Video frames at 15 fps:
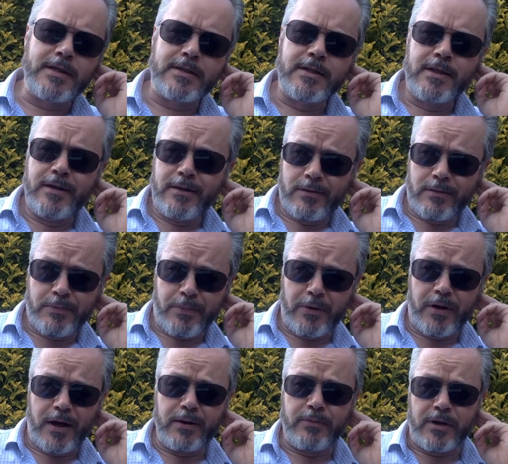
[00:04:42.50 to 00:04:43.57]
this. The
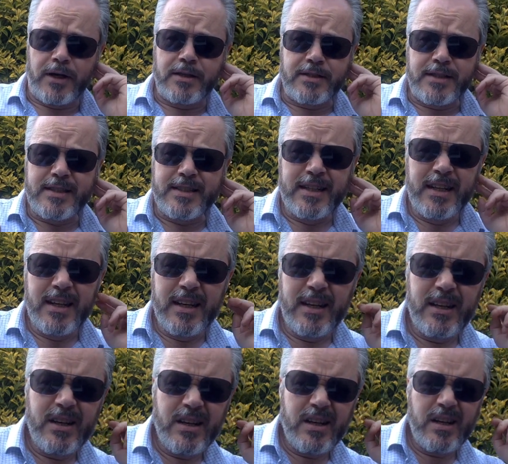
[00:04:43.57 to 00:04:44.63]
point I would ask is,
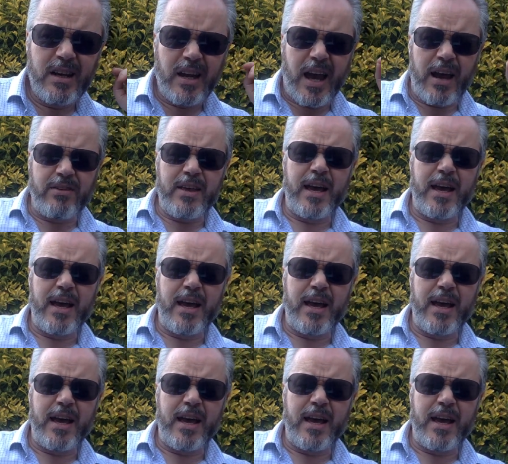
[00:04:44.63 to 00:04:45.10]
how